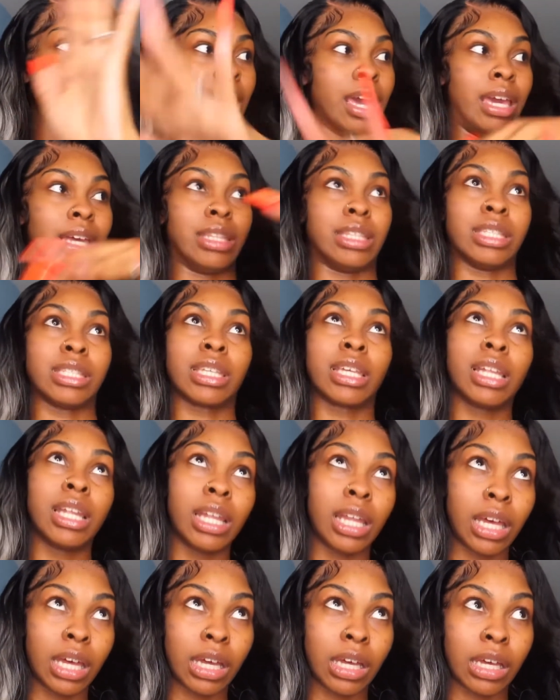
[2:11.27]
at this
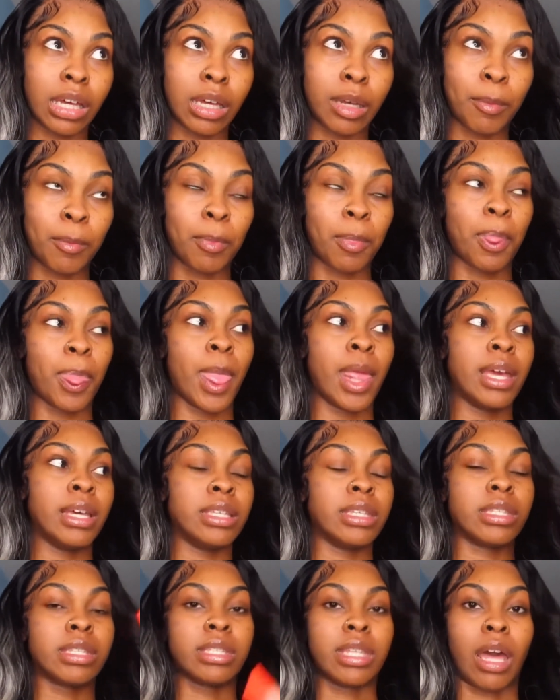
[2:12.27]
club.
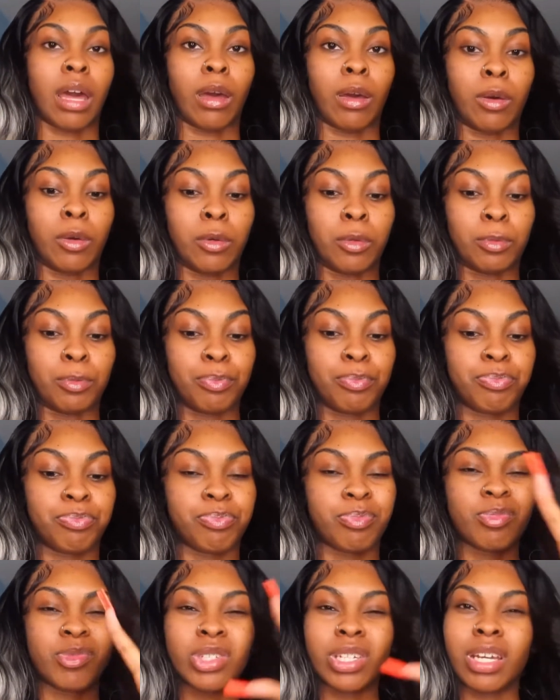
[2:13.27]
So,
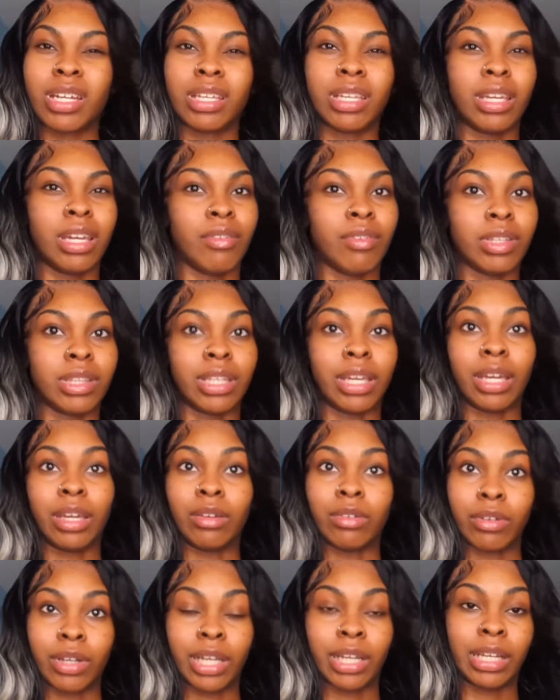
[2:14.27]
trying to get everything
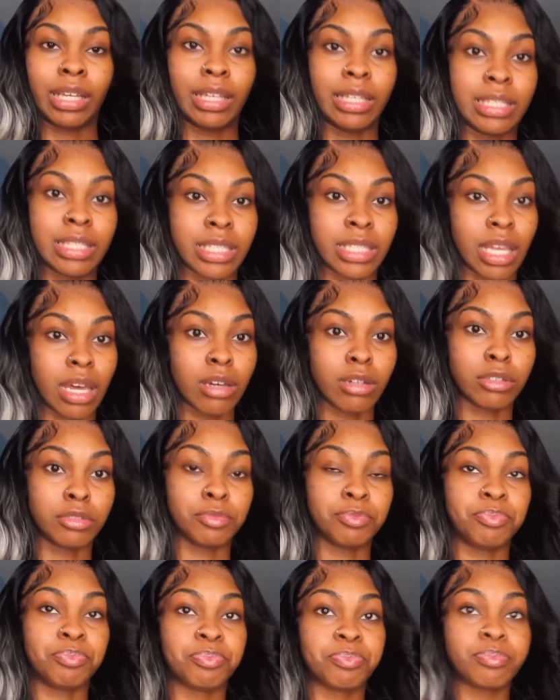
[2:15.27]
ready. So,
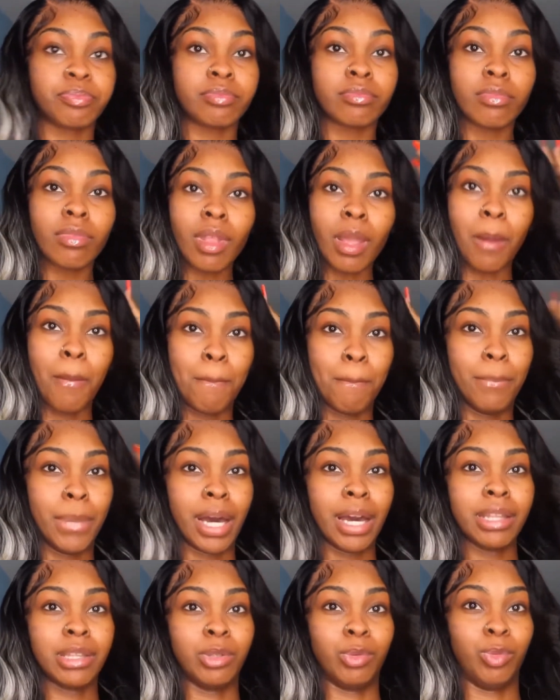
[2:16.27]

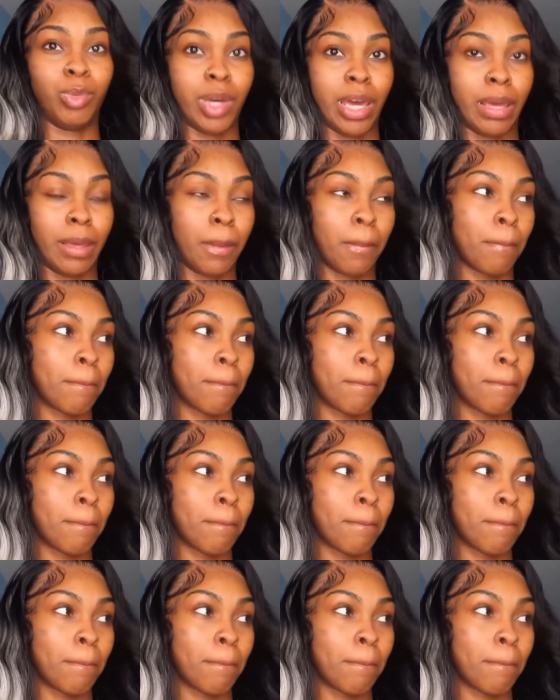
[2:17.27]
by the way,